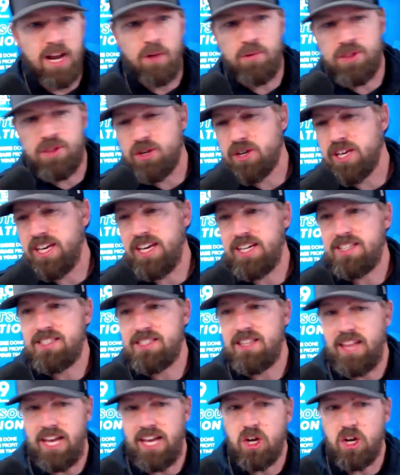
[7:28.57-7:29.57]
out with your kids
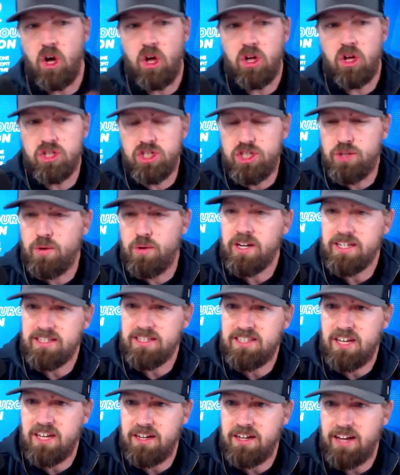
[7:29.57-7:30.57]
and they called you on a
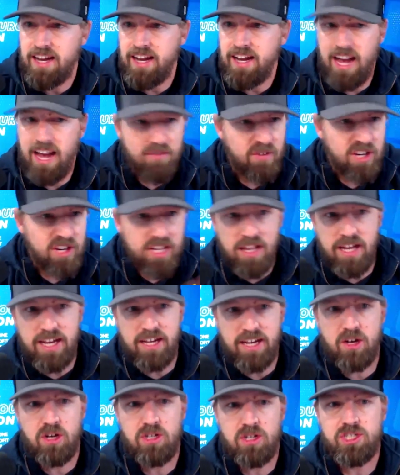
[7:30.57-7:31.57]
Sunday, every
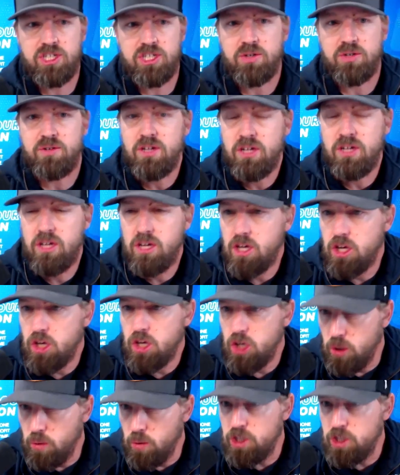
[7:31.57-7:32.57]
client called you,
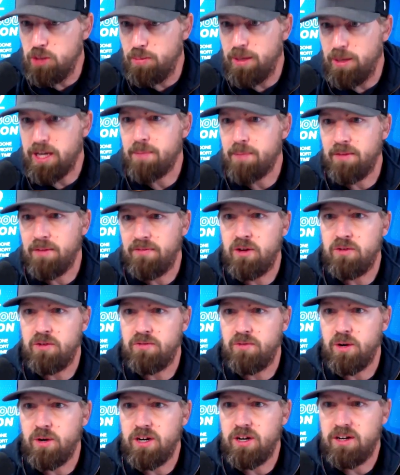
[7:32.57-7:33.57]
who would you pick up the phone
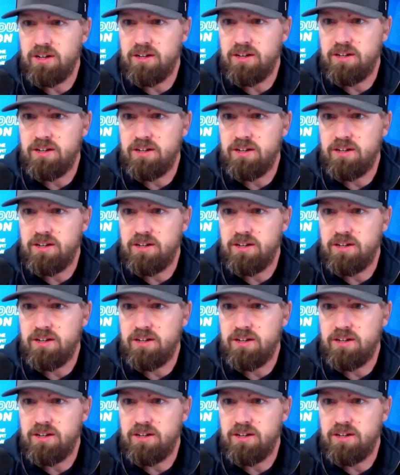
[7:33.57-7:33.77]
for?